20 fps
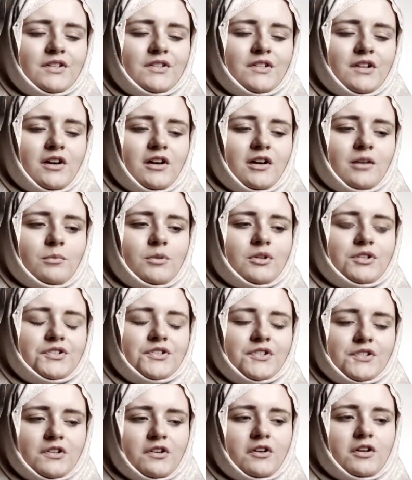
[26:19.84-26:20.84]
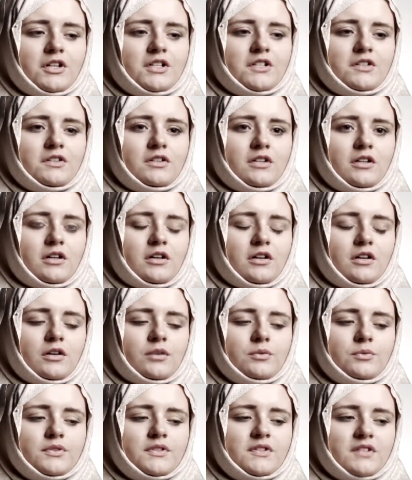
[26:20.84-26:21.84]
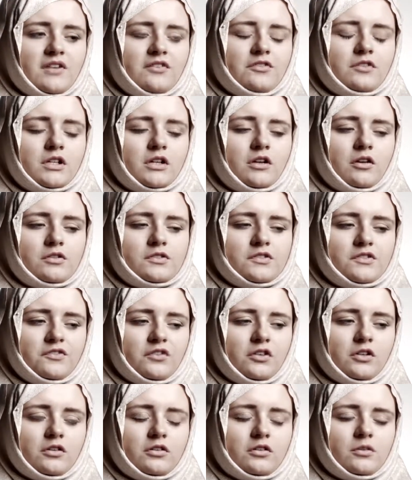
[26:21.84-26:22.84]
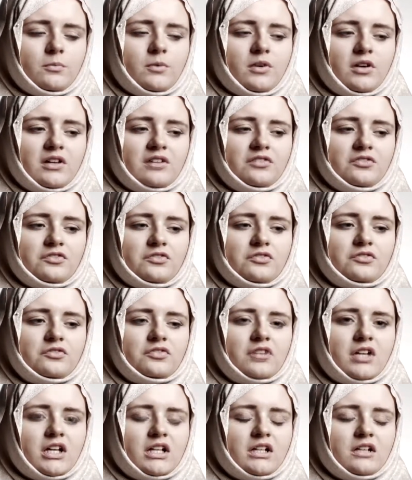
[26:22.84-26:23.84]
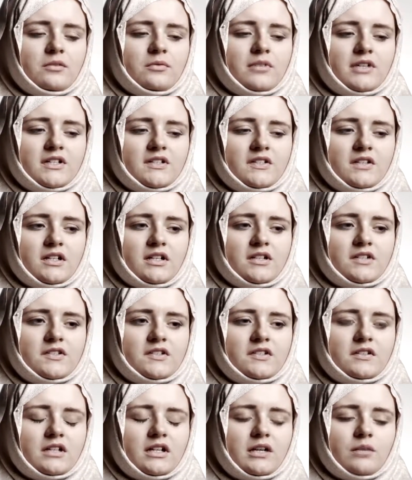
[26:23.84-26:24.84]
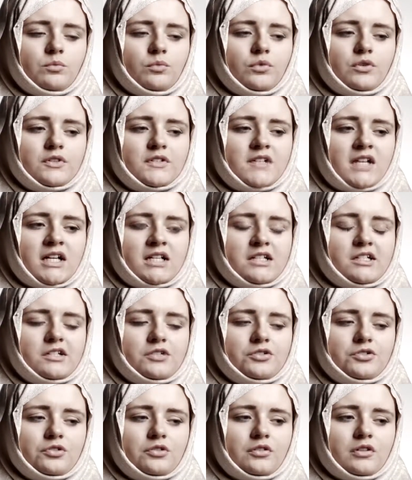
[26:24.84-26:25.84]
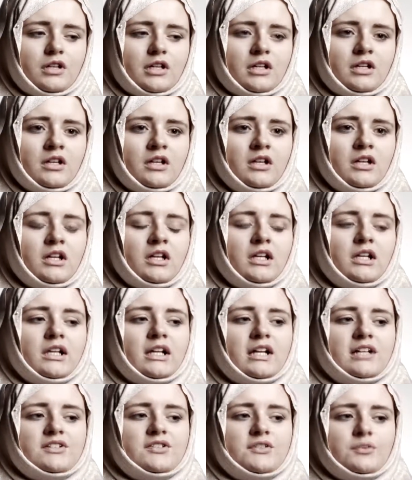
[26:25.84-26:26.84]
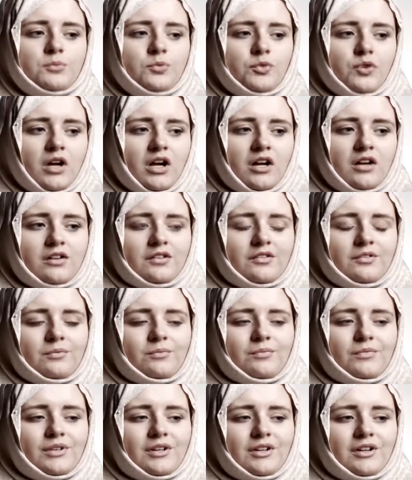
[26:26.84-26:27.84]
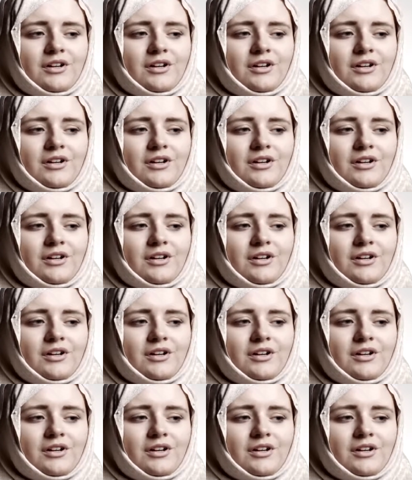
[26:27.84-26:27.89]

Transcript: the time I decided that I was definitely going to follow the path of Ahlul Bayt alayhi salam was actually during last Muharram.